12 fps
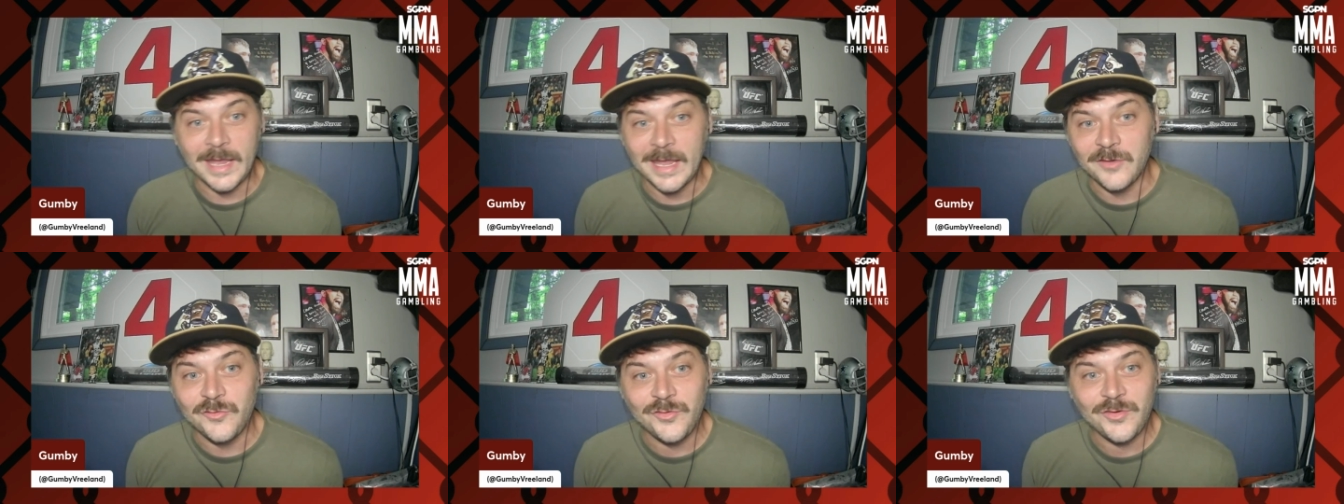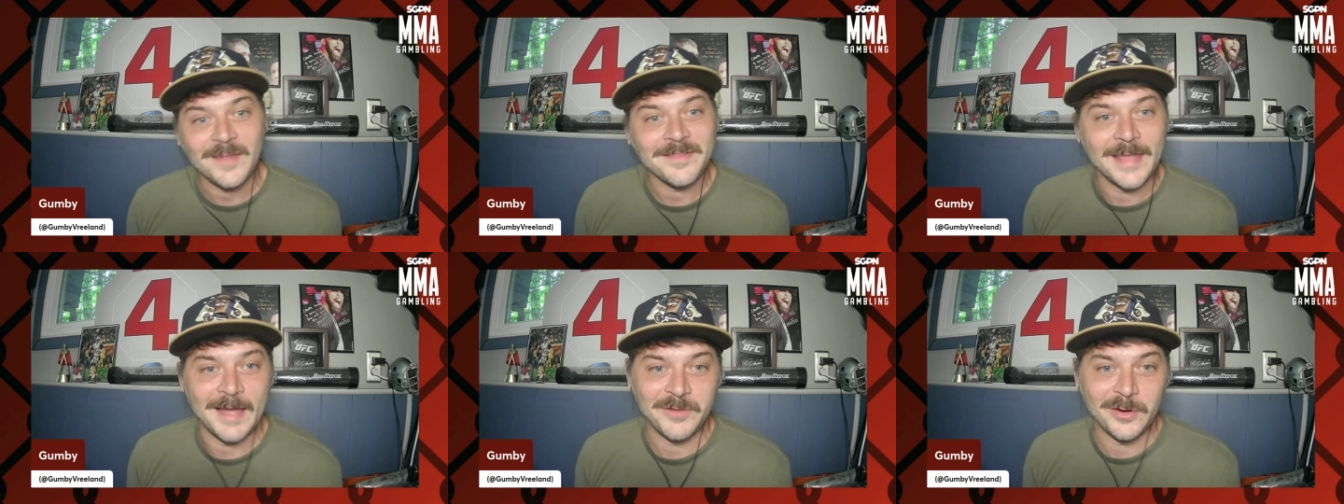And just
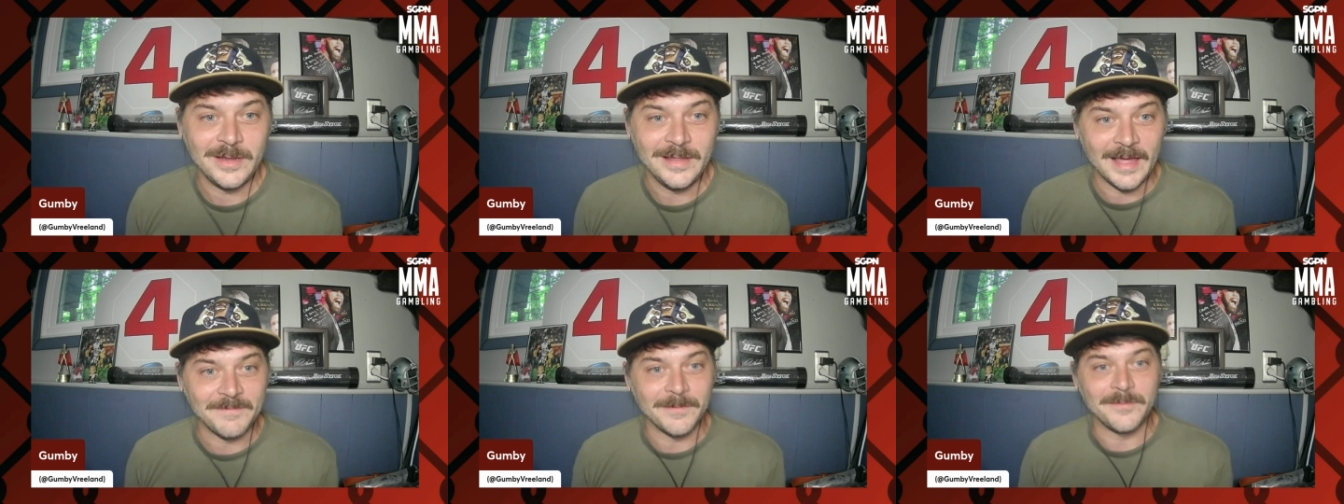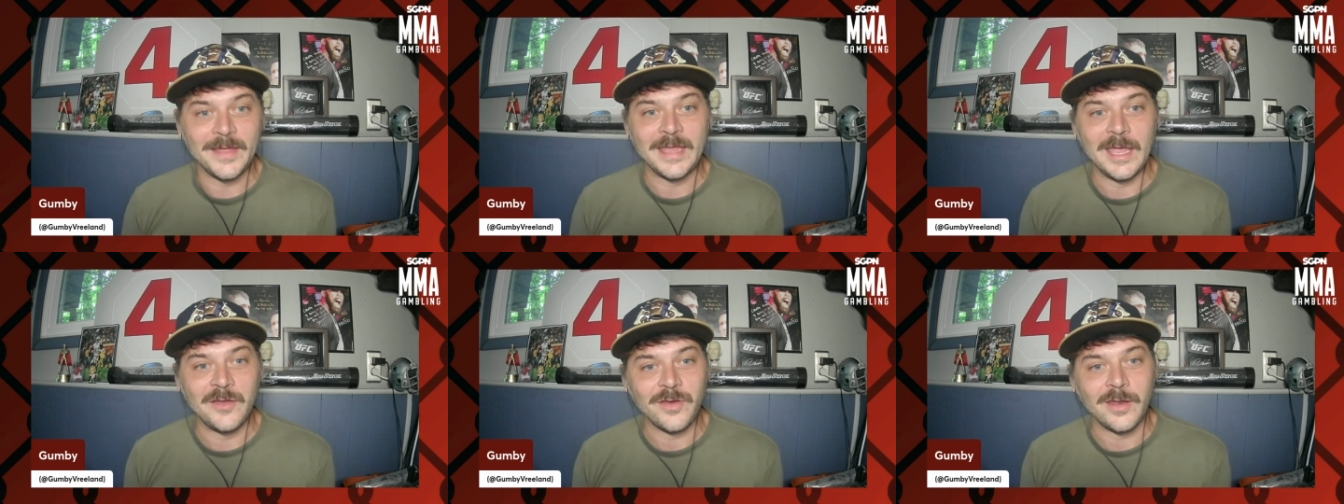after he left for
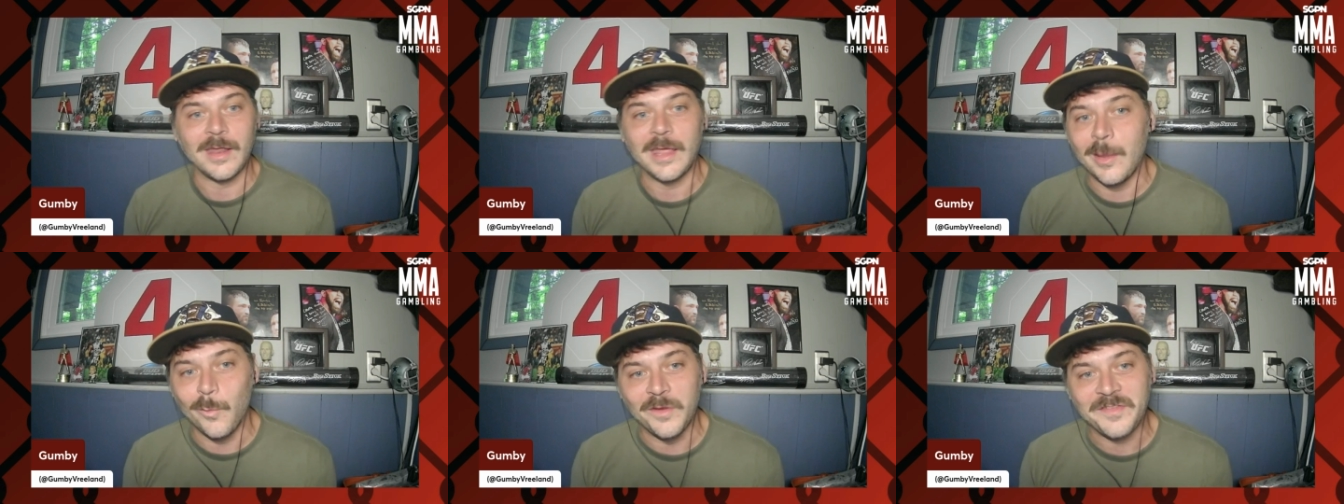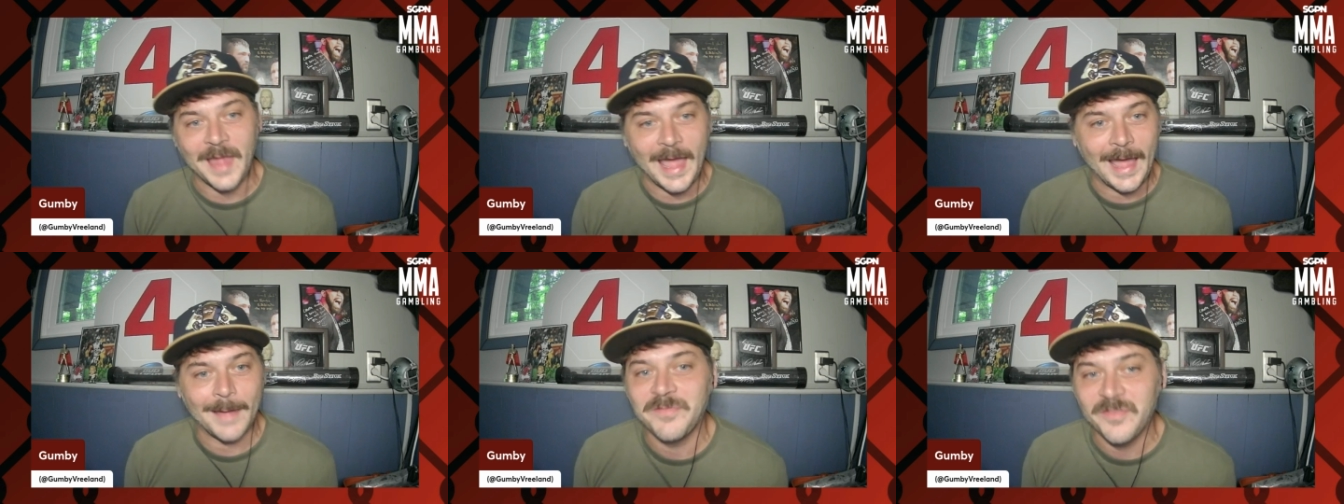vacation, it was
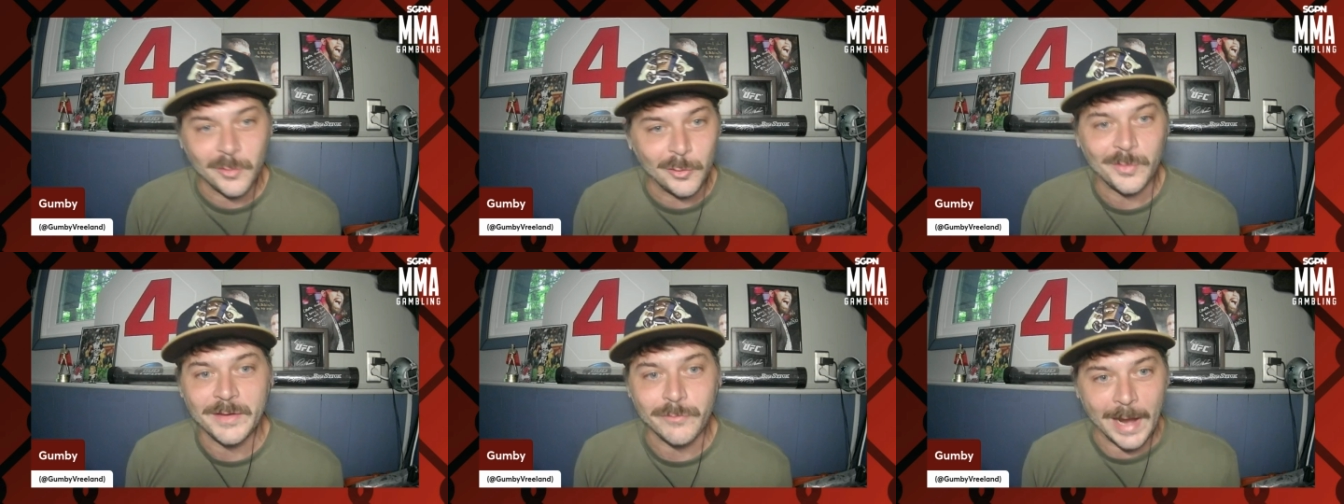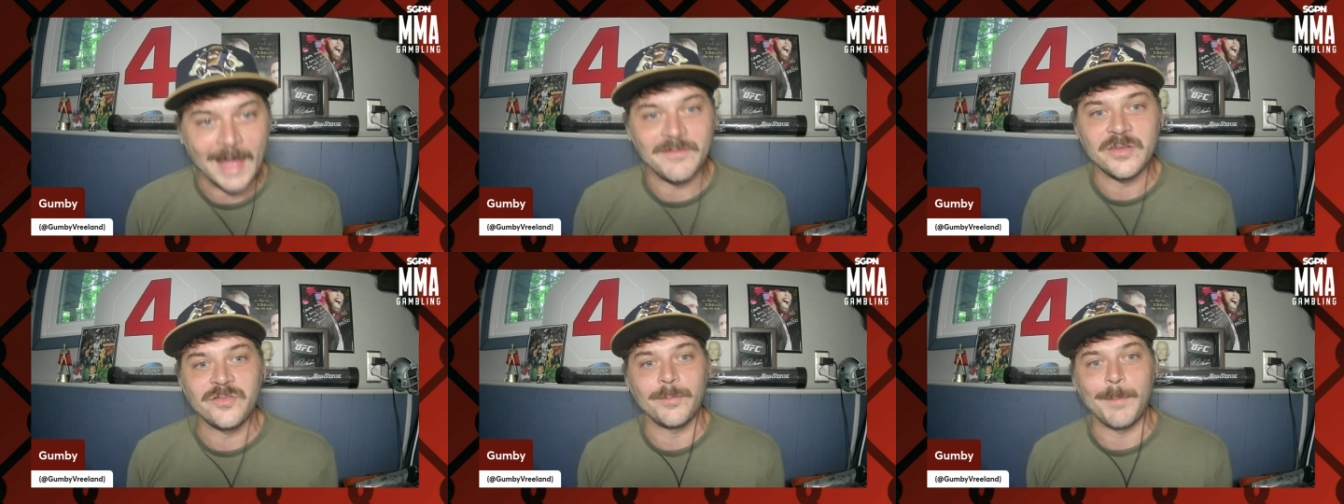absolutely
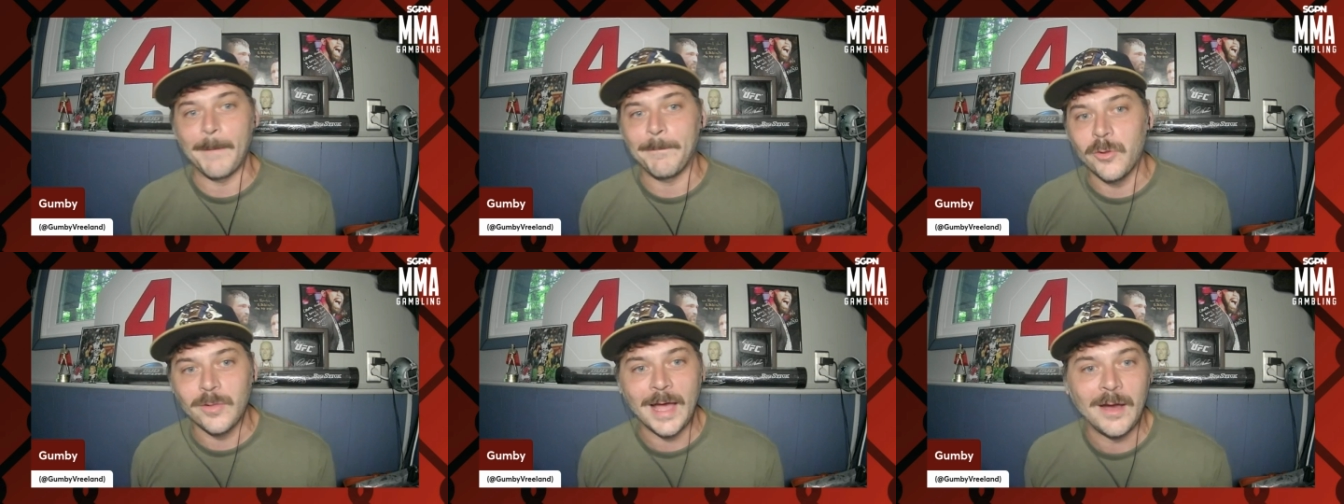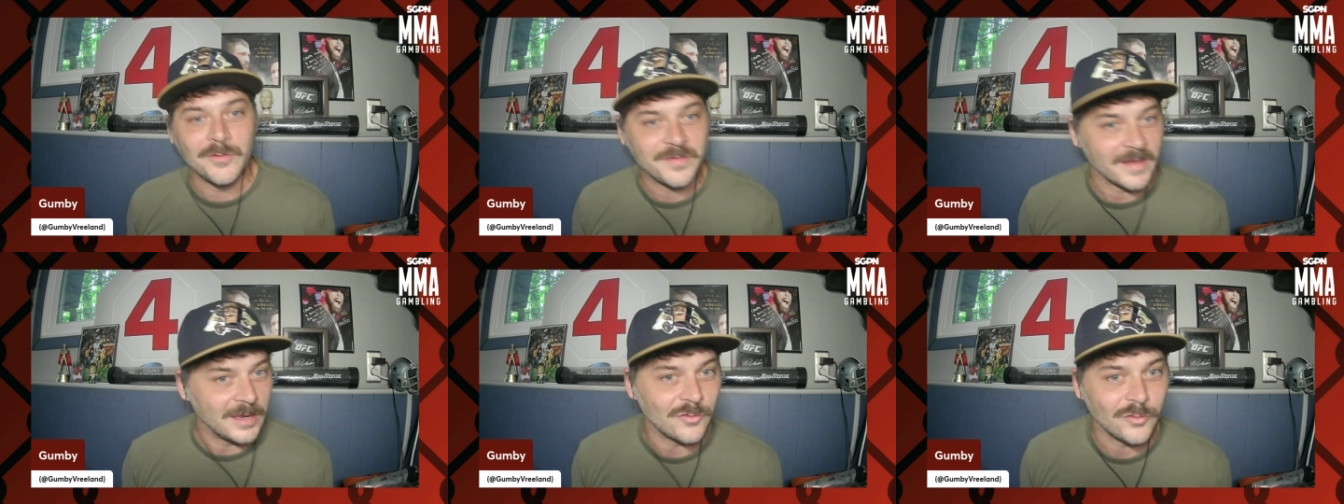ravaged by pullouts,
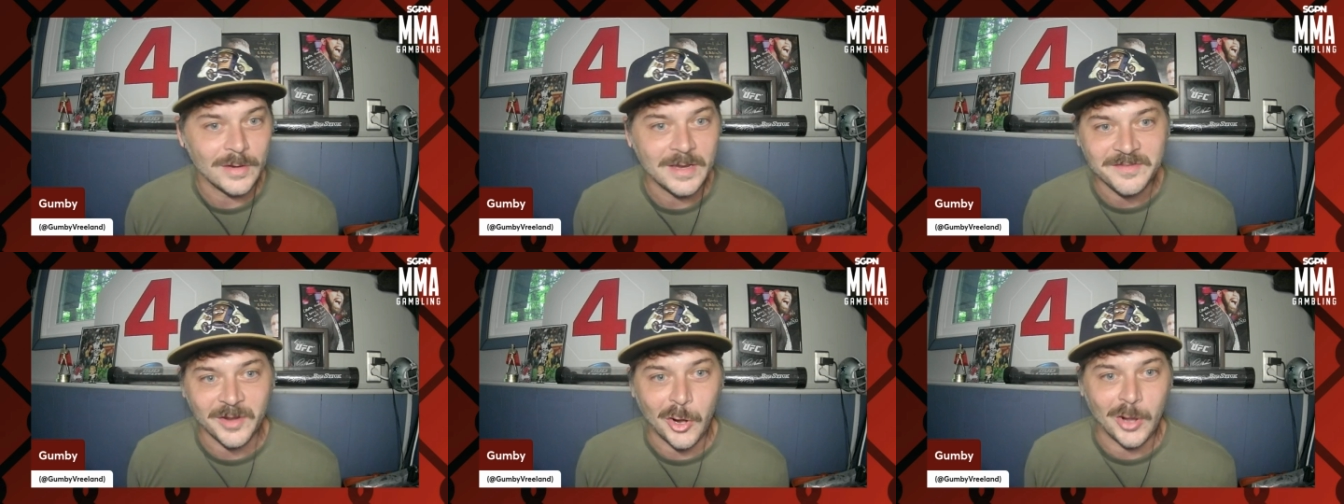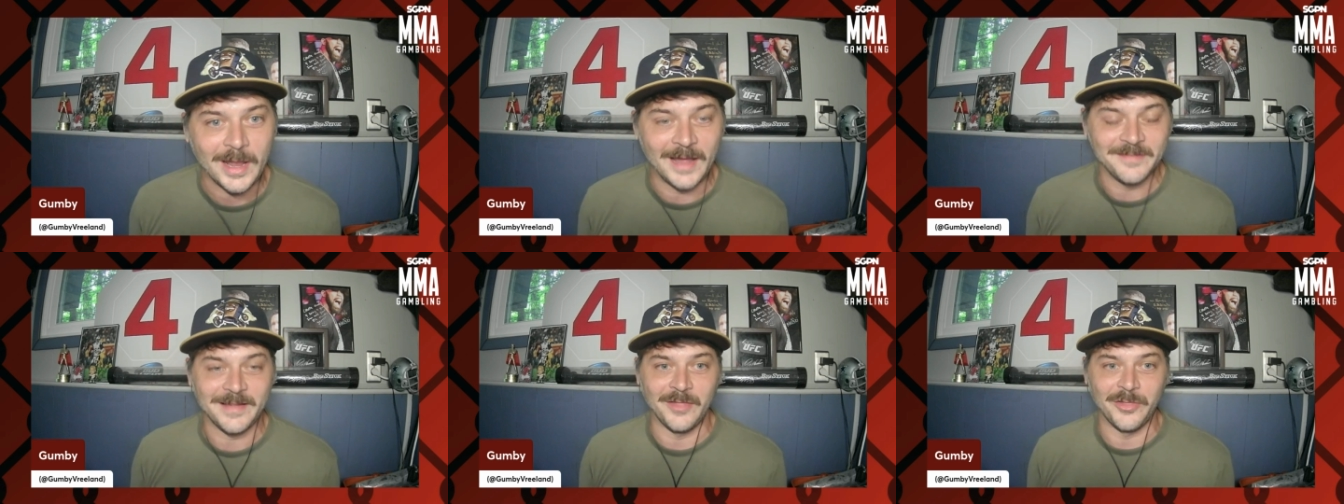injuries, and all
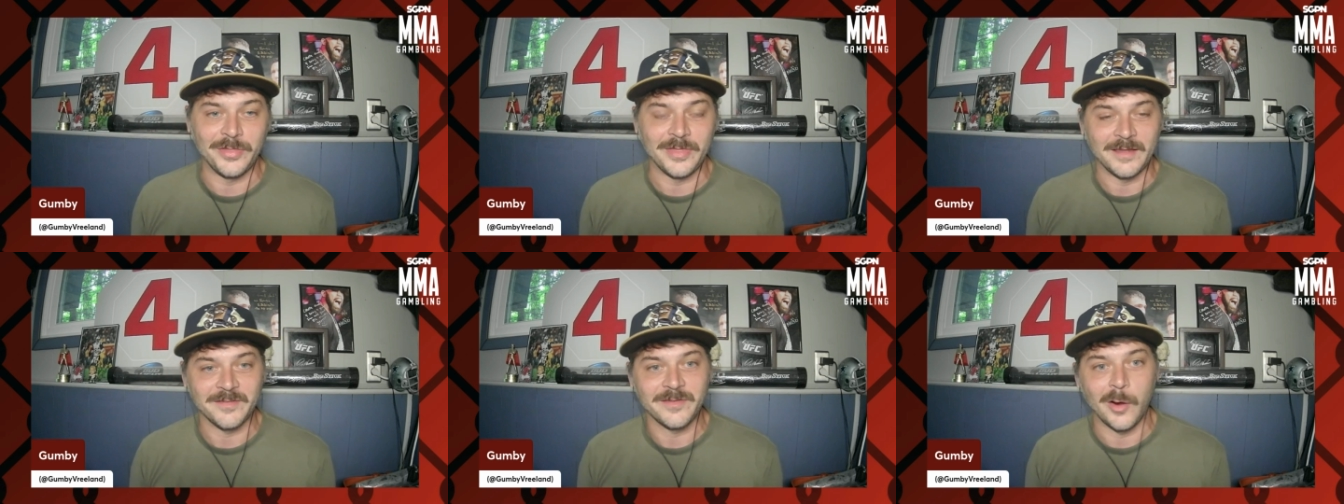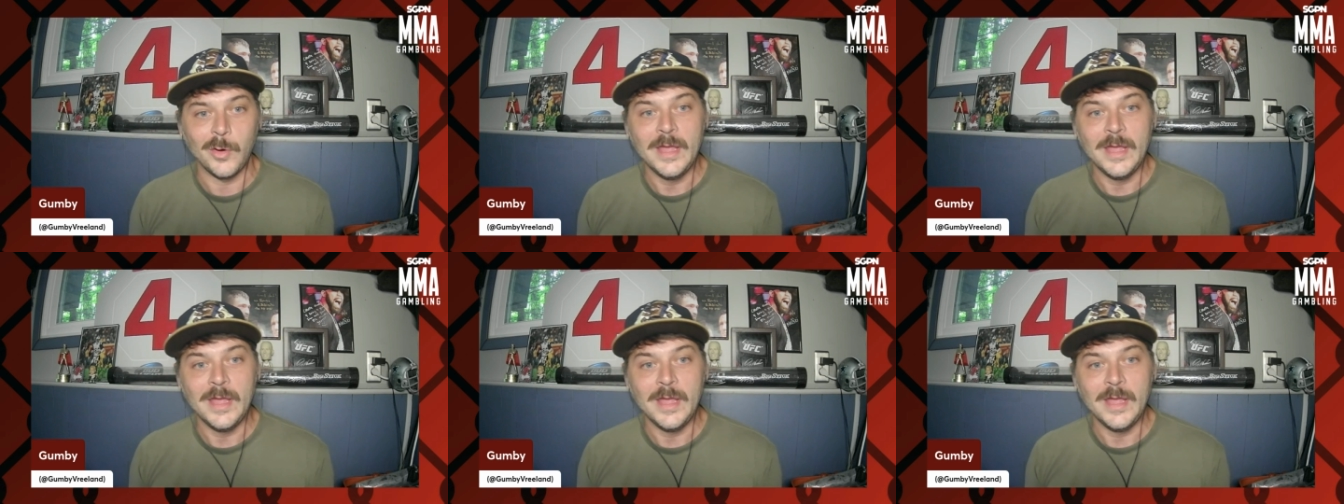kinds of other things. So,